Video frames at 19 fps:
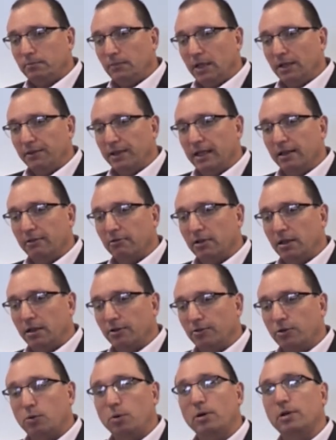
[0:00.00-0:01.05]
there
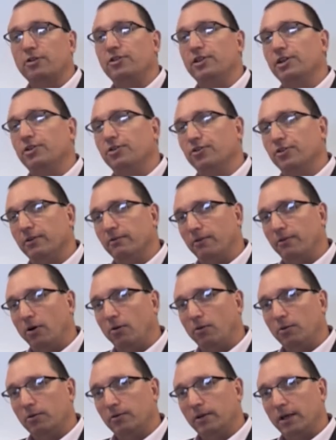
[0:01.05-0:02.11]
are quality issues
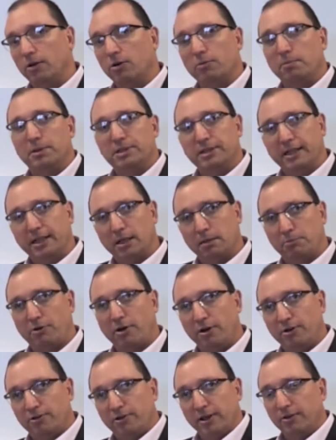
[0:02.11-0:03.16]
involved on a particular
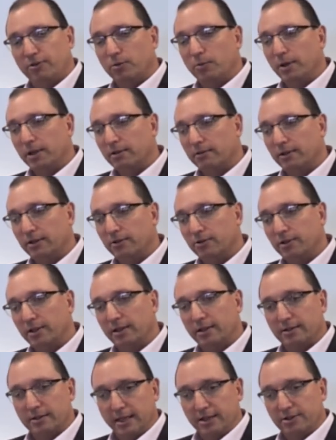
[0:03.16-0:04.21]
process, whether it's,
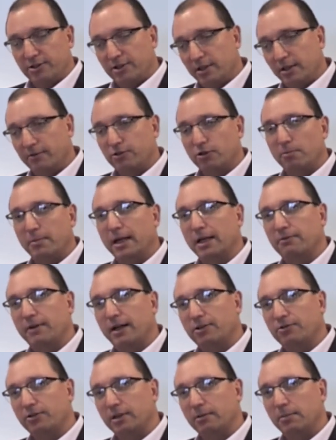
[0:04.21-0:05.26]
as they service or
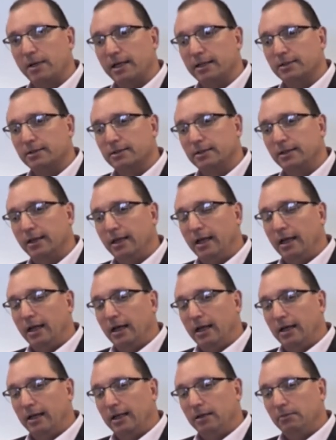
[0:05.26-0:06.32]
manufacturing based,
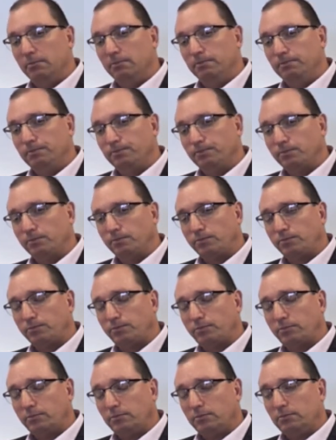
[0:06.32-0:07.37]

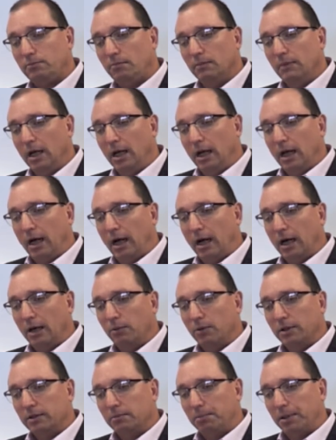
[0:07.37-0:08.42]
I
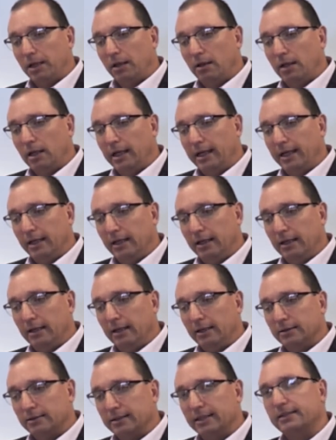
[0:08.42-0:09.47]
would
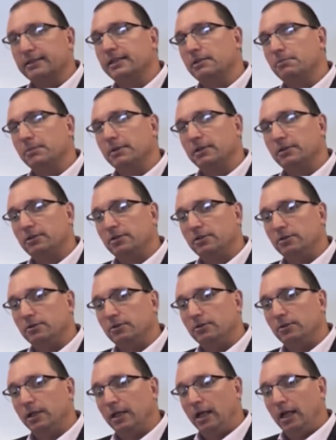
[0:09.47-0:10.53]
apply Six Sigma
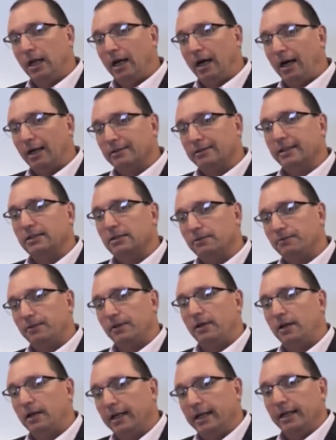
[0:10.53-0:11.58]
to
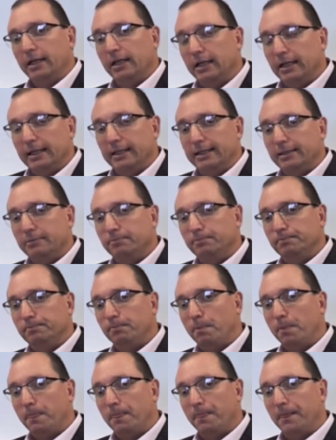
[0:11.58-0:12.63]
identify
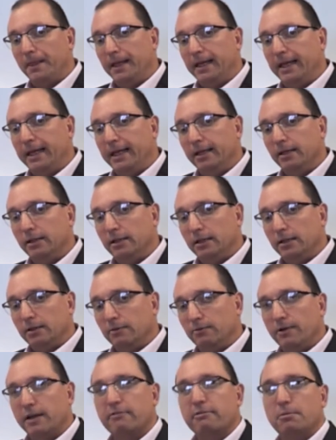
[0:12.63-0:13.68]
the
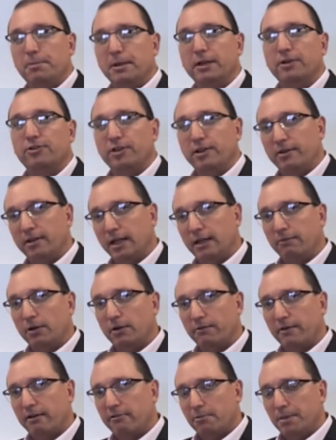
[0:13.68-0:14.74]
variability, the level
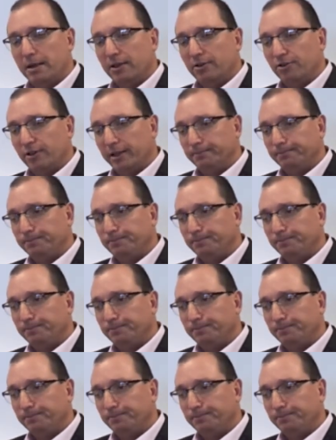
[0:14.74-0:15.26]
of variability.